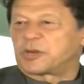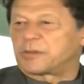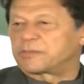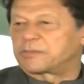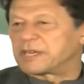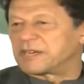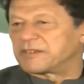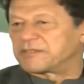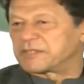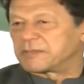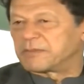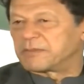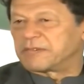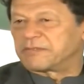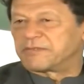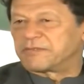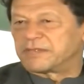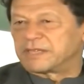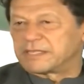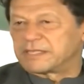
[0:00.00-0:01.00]
I was dropped
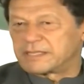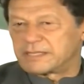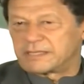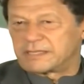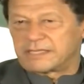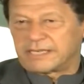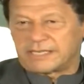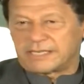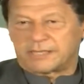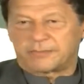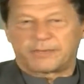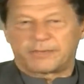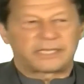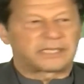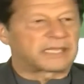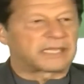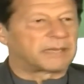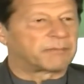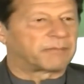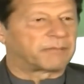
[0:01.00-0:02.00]
after my first
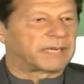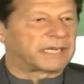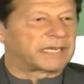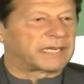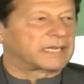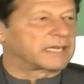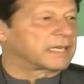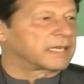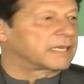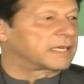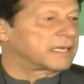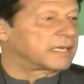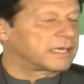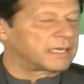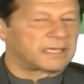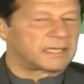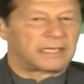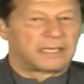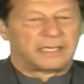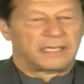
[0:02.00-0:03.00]
test match I played,
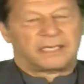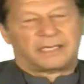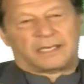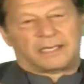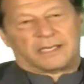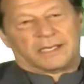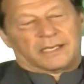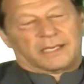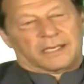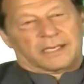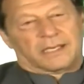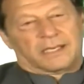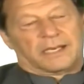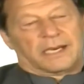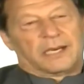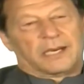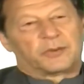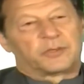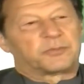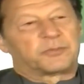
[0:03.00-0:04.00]
and
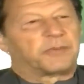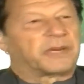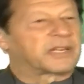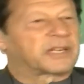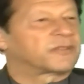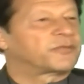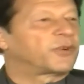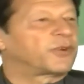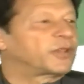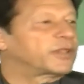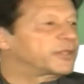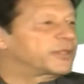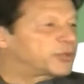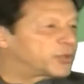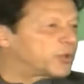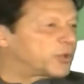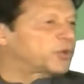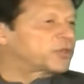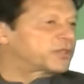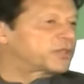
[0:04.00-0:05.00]
I was butt of
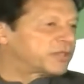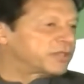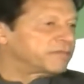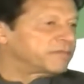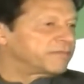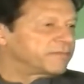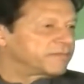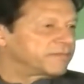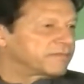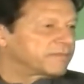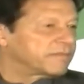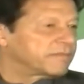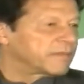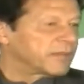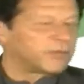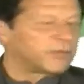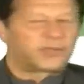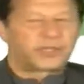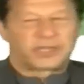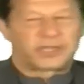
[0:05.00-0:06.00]
all the jokes
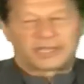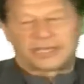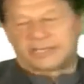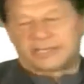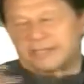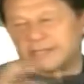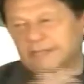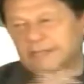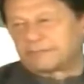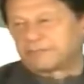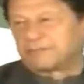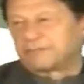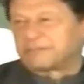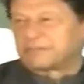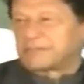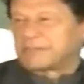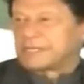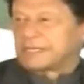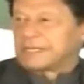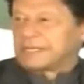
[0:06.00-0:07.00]
of the cricket
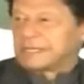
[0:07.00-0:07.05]
team.